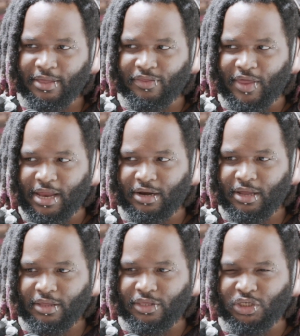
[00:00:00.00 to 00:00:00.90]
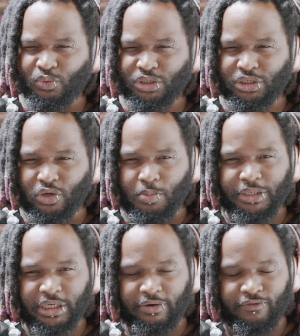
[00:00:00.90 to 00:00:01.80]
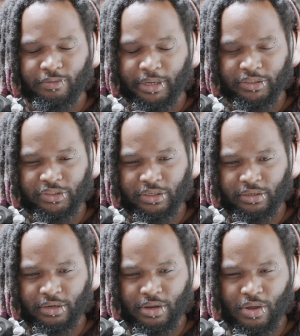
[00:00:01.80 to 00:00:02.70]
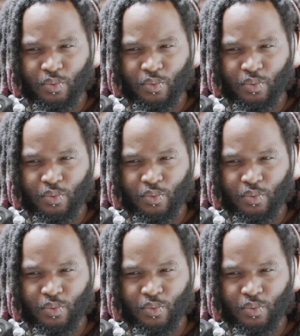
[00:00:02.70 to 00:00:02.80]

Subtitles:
that this was so much information